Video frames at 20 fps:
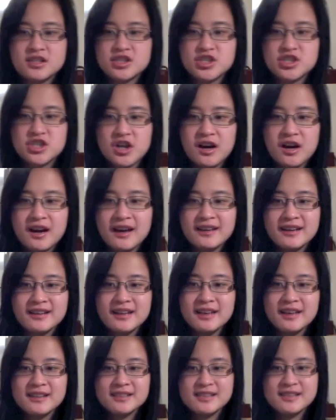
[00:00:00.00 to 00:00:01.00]

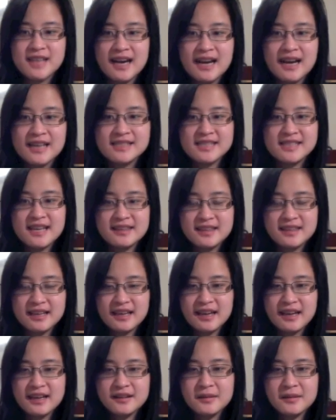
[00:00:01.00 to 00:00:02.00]
John Dies at the
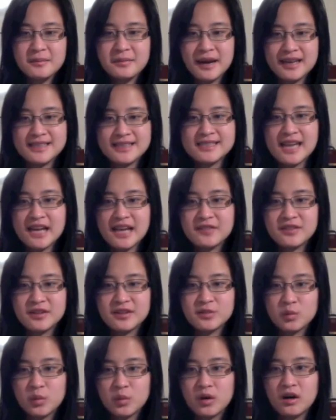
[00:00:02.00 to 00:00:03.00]
End by
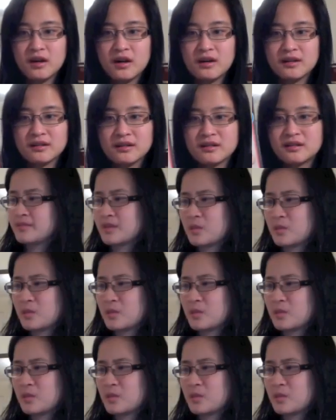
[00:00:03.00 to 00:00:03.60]
David Wong.